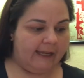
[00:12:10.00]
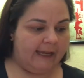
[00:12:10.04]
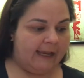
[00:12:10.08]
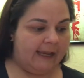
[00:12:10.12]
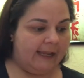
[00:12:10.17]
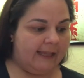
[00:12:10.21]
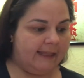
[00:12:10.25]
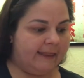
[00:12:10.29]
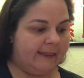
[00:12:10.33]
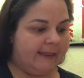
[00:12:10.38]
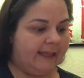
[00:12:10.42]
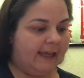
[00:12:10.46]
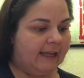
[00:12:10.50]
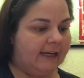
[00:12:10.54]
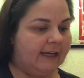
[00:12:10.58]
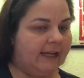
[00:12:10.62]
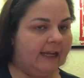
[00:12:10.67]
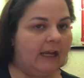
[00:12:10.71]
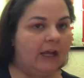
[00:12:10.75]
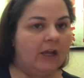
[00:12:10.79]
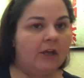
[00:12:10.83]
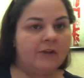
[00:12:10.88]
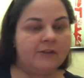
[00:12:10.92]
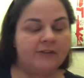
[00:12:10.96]
And then
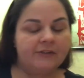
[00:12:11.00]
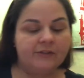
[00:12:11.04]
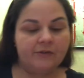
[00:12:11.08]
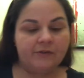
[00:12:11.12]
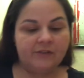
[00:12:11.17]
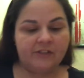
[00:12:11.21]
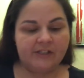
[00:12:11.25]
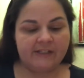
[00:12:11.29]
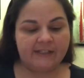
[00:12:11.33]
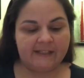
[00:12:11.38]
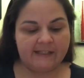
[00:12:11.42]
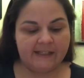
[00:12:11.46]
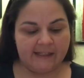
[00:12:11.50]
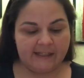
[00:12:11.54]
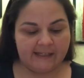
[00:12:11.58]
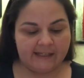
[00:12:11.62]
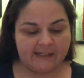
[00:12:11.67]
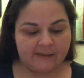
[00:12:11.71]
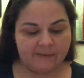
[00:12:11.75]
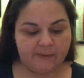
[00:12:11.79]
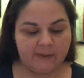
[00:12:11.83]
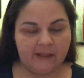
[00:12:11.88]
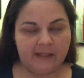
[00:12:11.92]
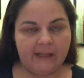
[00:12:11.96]
I also just did
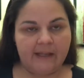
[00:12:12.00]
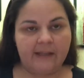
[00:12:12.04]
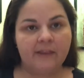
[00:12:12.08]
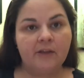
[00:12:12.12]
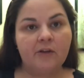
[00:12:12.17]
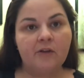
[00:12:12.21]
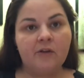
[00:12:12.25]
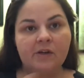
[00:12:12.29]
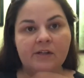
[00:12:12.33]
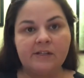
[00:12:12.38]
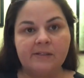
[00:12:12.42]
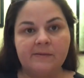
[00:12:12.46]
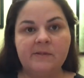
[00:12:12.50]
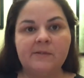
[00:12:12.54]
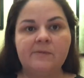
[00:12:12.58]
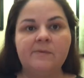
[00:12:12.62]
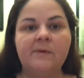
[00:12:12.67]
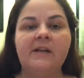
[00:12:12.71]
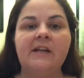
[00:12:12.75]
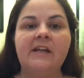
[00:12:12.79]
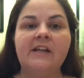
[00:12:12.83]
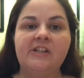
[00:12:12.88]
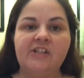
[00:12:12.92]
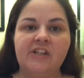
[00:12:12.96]
this one, like the Christmas
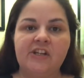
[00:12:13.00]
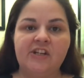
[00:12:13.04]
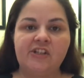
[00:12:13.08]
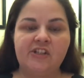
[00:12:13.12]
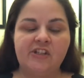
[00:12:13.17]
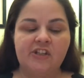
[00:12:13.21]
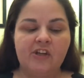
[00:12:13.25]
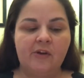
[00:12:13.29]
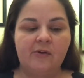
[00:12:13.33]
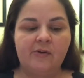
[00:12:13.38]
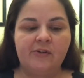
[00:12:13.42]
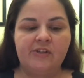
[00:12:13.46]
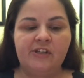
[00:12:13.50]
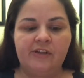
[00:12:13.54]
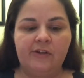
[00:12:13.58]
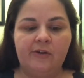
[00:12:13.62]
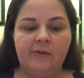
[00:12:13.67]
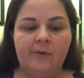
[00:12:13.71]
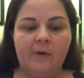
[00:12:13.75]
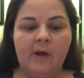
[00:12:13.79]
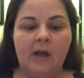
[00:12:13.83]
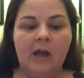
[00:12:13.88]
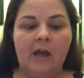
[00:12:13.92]
one I just showed you.